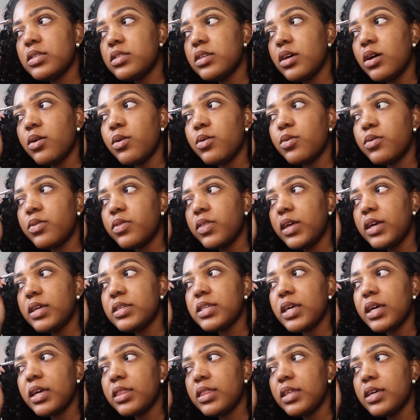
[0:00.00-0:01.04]
So things
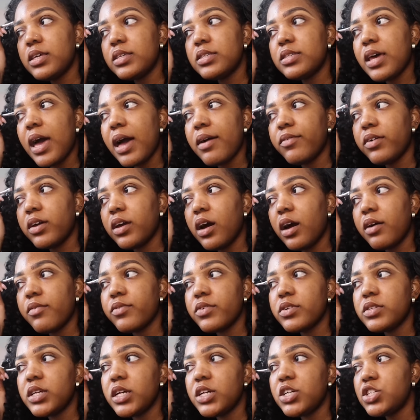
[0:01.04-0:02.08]
like this, having
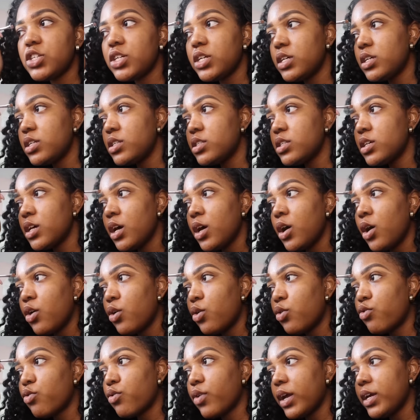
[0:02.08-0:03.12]
conversations,
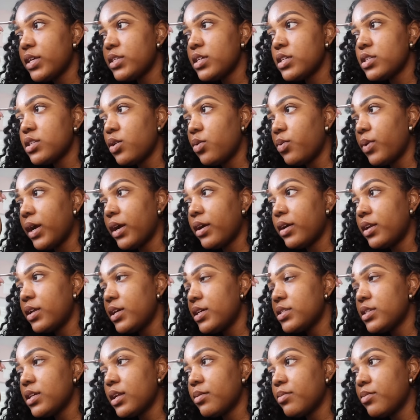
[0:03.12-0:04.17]
raises
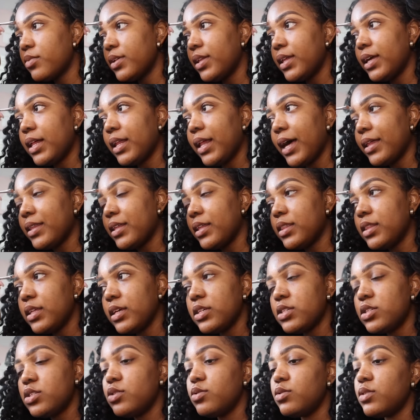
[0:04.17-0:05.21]
awareness, and I'm really glad that
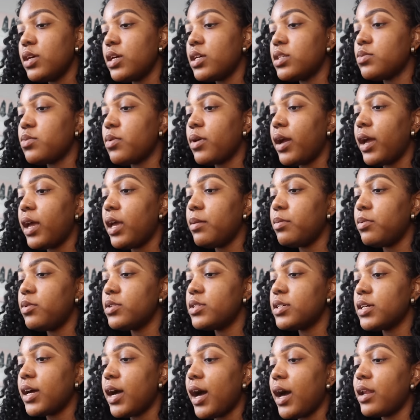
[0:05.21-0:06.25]
these two things were able
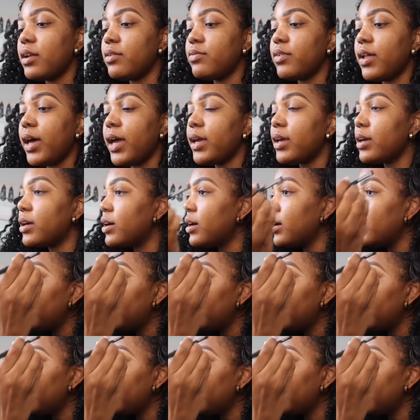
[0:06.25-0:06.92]
to kind of like